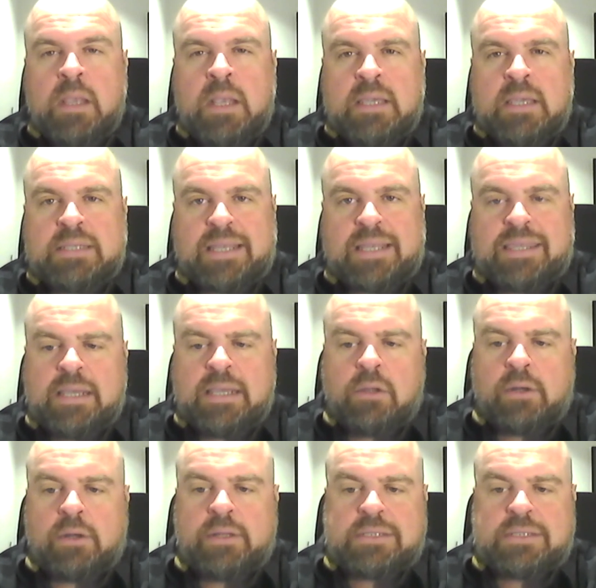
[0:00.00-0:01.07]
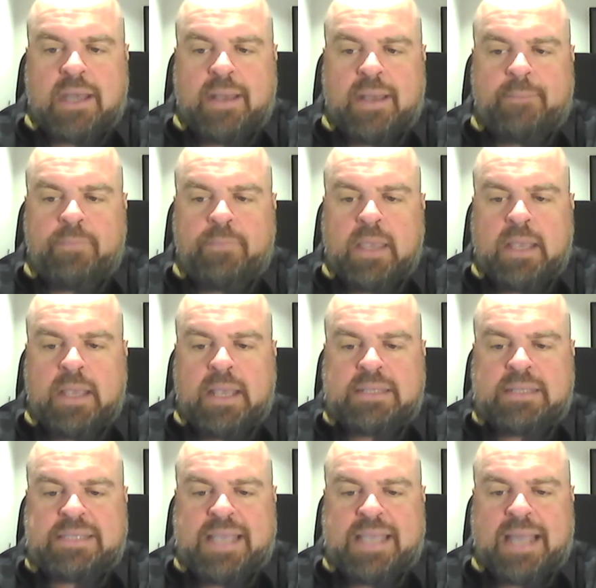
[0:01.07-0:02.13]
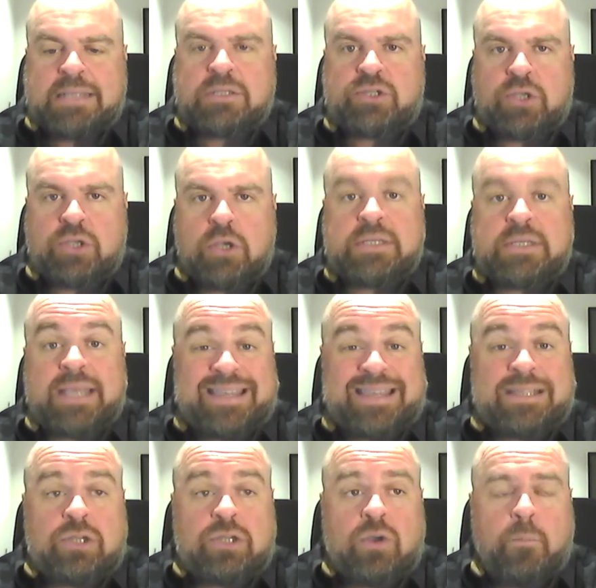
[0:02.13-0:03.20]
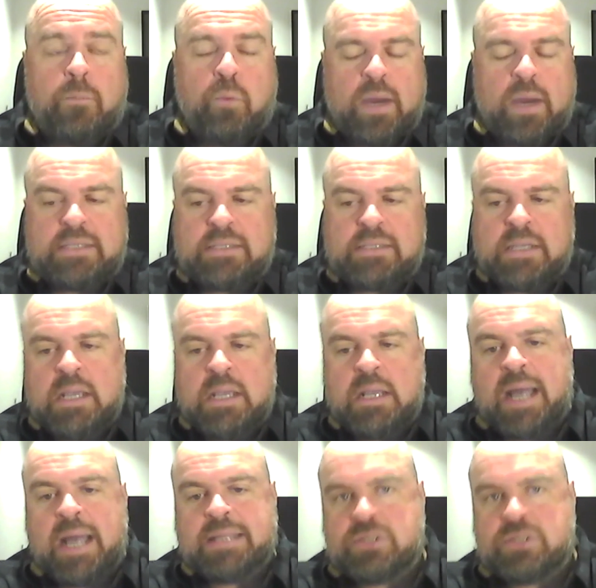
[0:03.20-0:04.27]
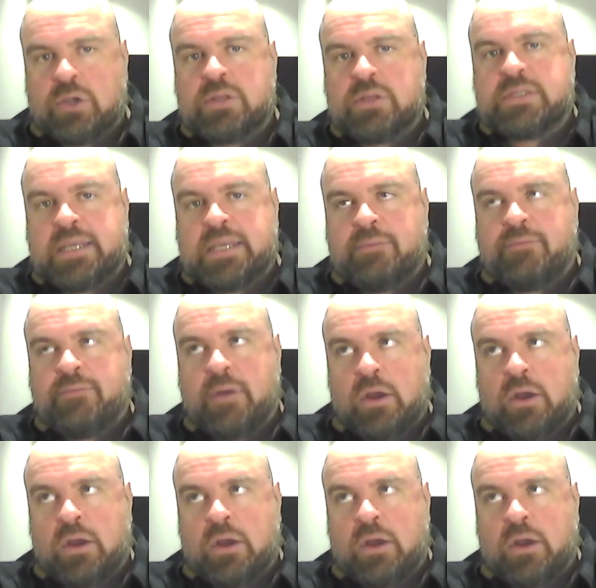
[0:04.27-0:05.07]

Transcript: Because I think a lot of the time it's the uncertainty. I think, to your point, uncertainty very